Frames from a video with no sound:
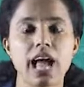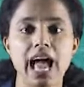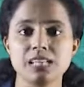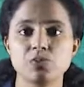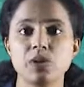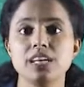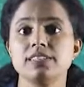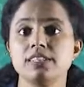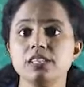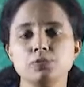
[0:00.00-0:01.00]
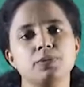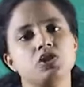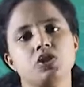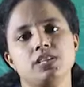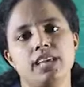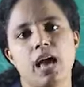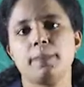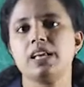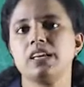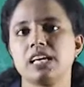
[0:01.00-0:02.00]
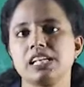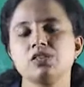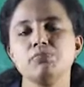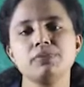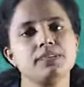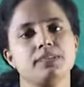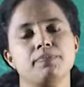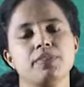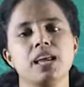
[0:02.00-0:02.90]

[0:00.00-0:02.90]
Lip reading: as well as dispersion is happening in case of prism,